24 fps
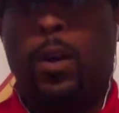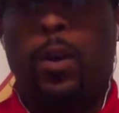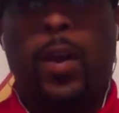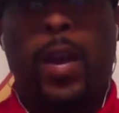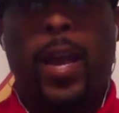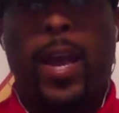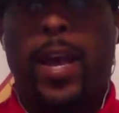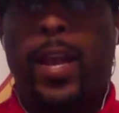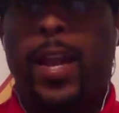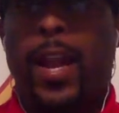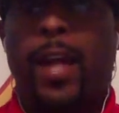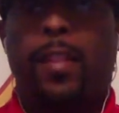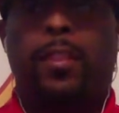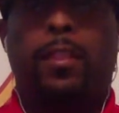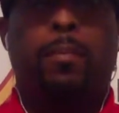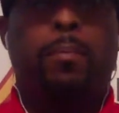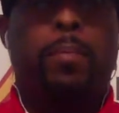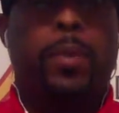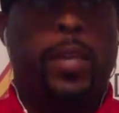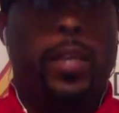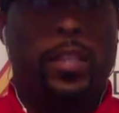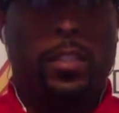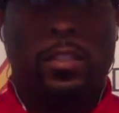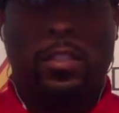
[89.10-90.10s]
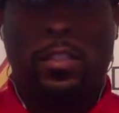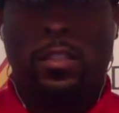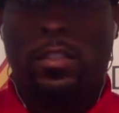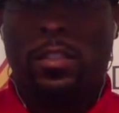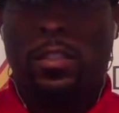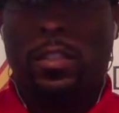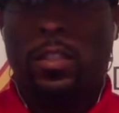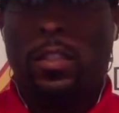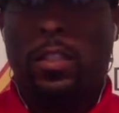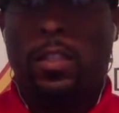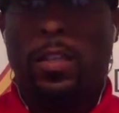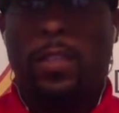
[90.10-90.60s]
hand out the
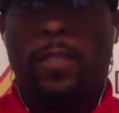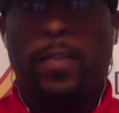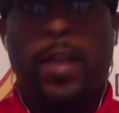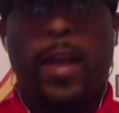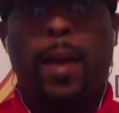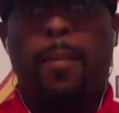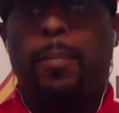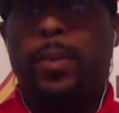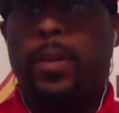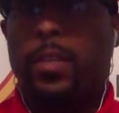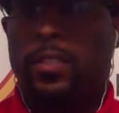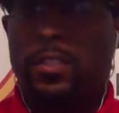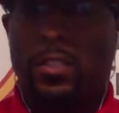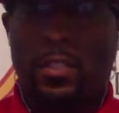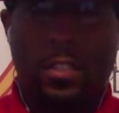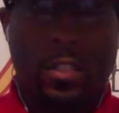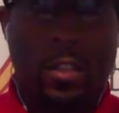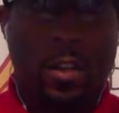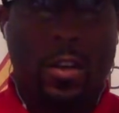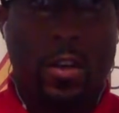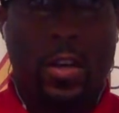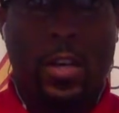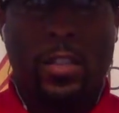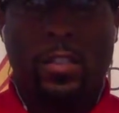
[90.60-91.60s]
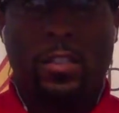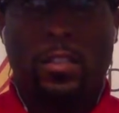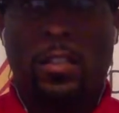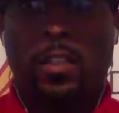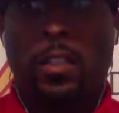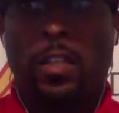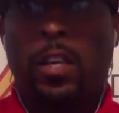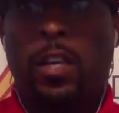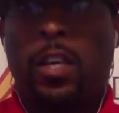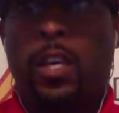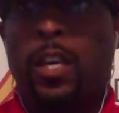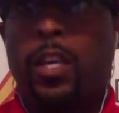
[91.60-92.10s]
business, giving out business cards.
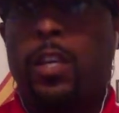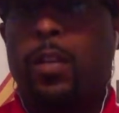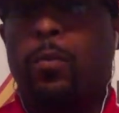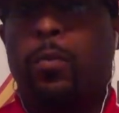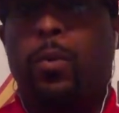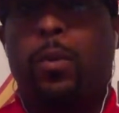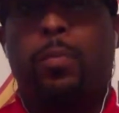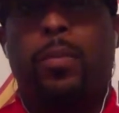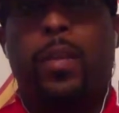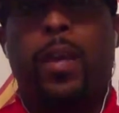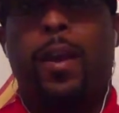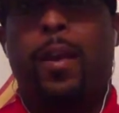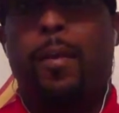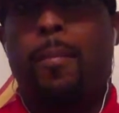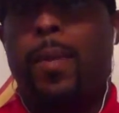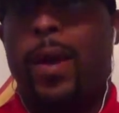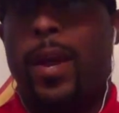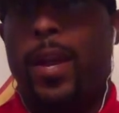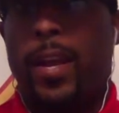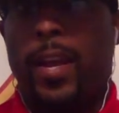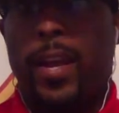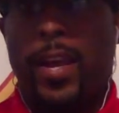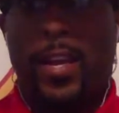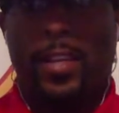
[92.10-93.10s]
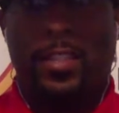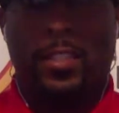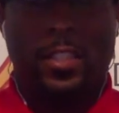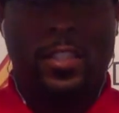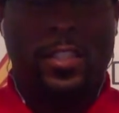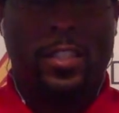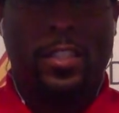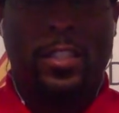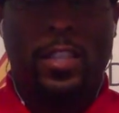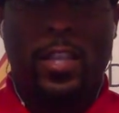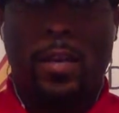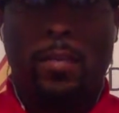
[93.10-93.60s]
He done whooped everybody ass he
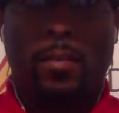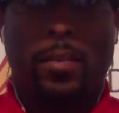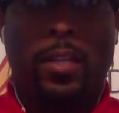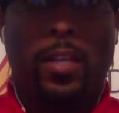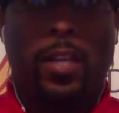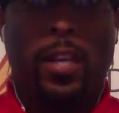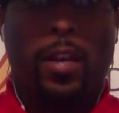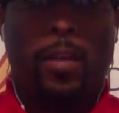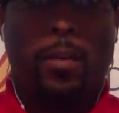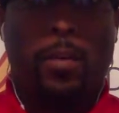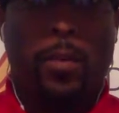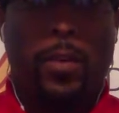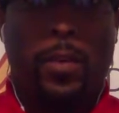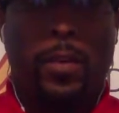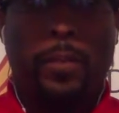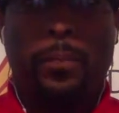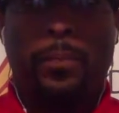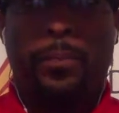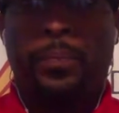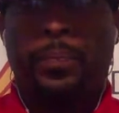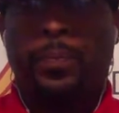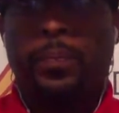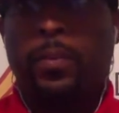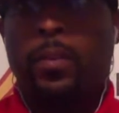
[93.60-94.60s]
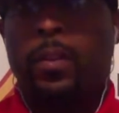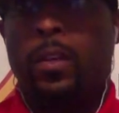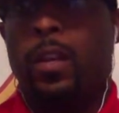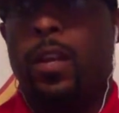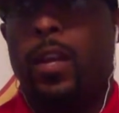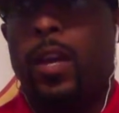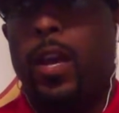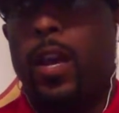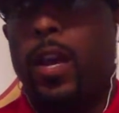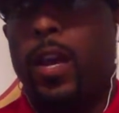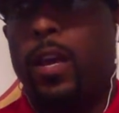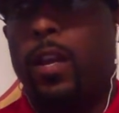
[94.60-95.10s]
done stepped in there with.
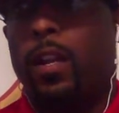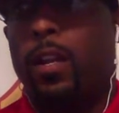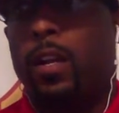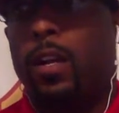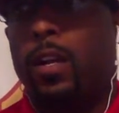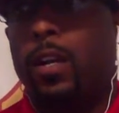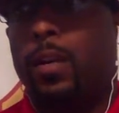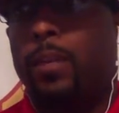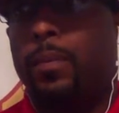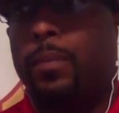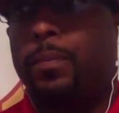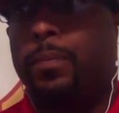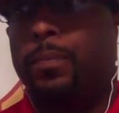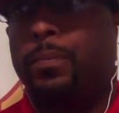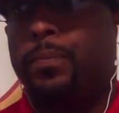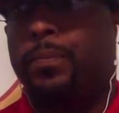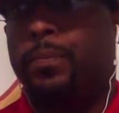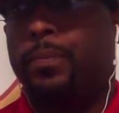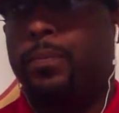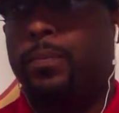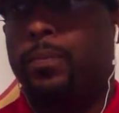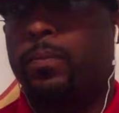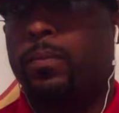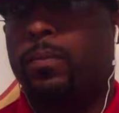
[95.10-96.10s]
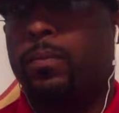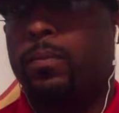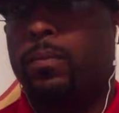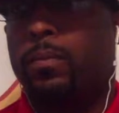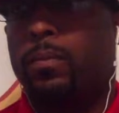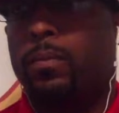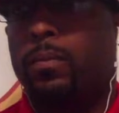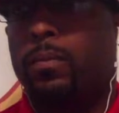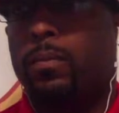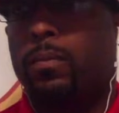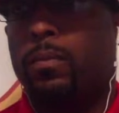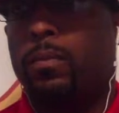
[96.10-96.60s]
And
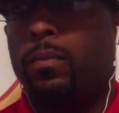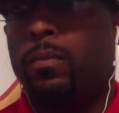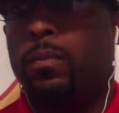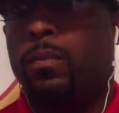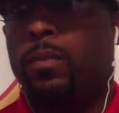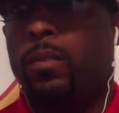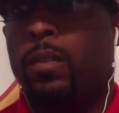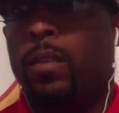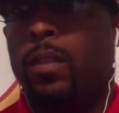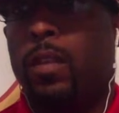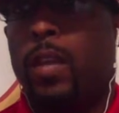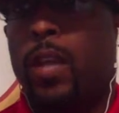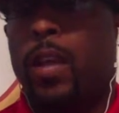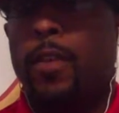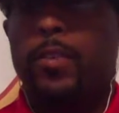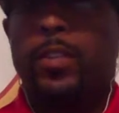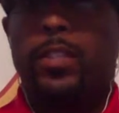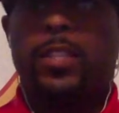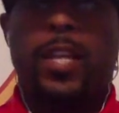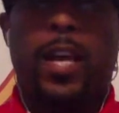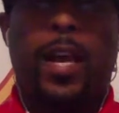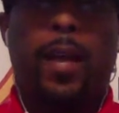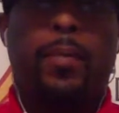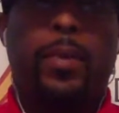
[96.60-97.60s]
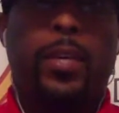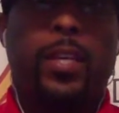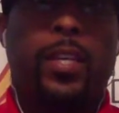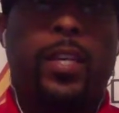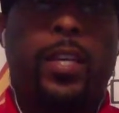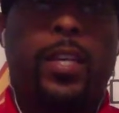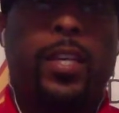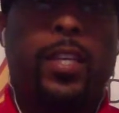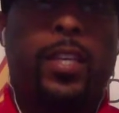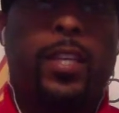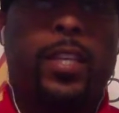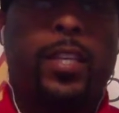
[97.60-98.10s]
every time
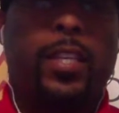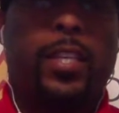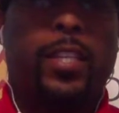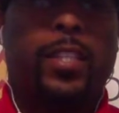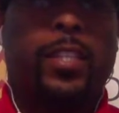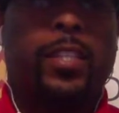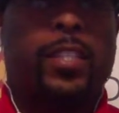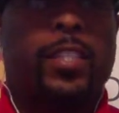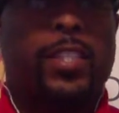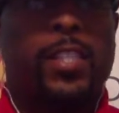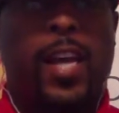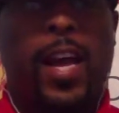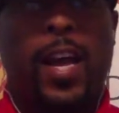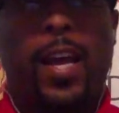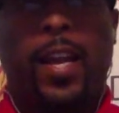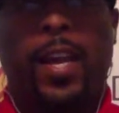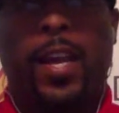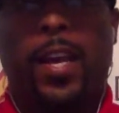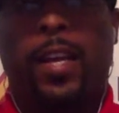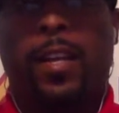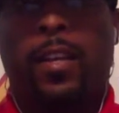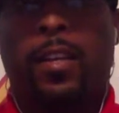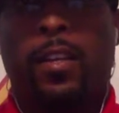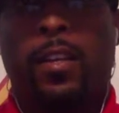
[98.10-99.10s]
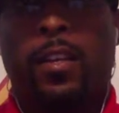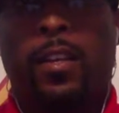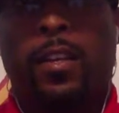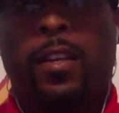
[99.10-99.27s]
he gets a shot at